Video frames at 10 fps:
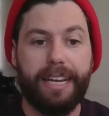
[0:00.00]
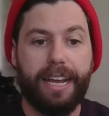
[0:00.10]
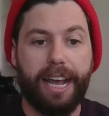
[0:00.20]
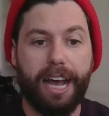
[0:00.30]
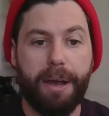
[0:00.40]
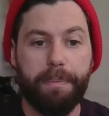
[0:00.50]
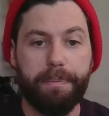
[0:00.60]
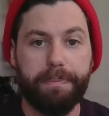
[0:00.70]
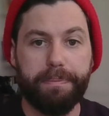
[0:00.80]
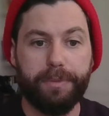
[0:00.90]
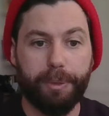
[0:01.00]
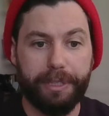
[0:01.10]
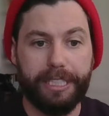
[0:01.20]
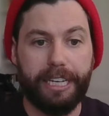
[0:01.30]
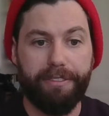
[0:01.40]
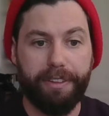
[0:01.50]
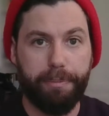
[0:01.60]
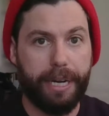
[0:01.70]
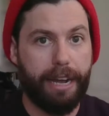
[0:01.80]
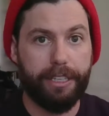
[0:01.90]
Some of the stuff they
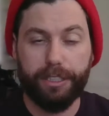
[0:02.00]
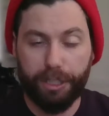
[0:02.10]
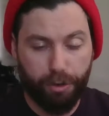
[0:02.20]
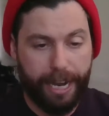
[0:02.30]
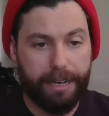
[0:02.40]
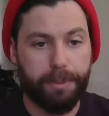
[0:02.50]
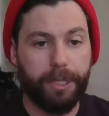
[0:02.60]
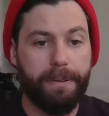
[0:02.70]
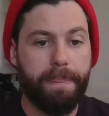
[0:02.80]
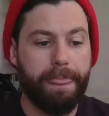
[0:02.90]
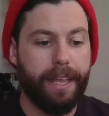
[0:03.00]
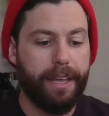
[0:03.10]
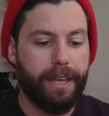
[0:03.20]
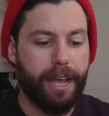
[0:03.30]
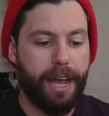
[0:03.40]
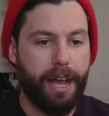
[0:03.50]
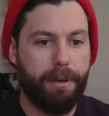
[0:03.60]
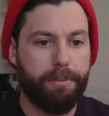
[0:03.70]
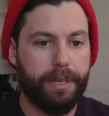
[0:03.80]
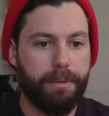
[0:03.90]
put out is incredible.
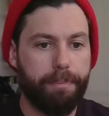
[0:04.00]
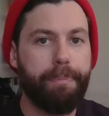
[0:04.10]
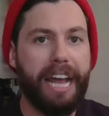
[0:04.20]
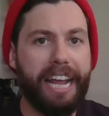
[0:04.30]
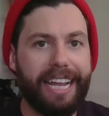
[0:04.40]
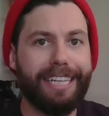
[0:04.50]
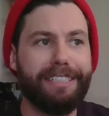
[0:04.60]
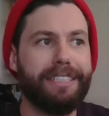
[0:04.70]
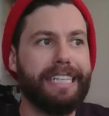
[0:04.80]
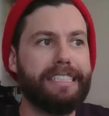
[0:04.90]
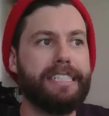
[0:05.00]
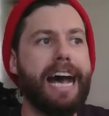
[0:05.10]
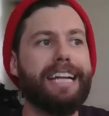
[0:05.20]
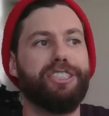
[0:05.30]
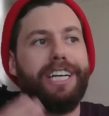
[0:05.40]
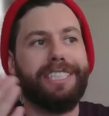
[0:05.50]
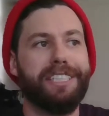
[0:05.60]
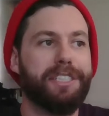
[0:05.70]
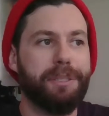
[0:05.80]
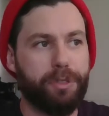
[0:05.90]
But it's not just
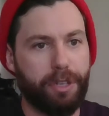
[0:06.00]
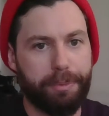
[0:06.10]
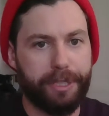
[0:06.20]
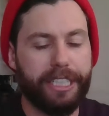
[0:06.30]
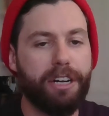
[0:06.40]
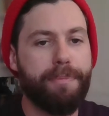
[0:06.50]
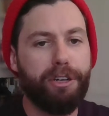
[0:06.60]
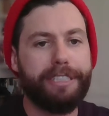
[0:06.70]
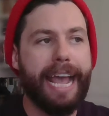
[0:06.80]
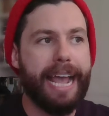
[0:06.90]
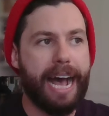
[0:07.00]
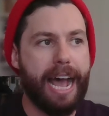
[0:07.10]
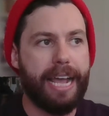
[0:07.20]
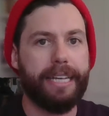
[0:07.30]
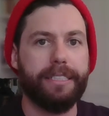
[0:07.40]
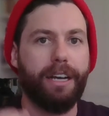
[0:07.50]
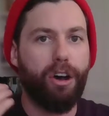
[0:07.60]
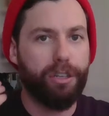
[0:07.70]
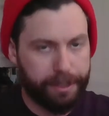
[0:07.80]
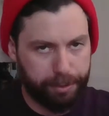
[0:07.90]
a subscription. Most AI is
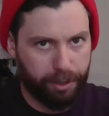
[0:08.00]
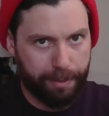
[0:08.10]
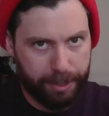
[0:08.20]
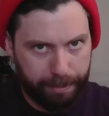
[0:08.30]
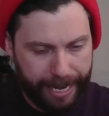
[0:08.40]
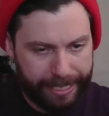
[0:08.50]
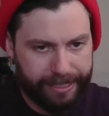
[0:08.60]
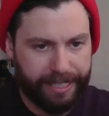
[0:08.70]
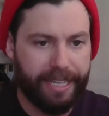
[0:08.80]
all subscription based.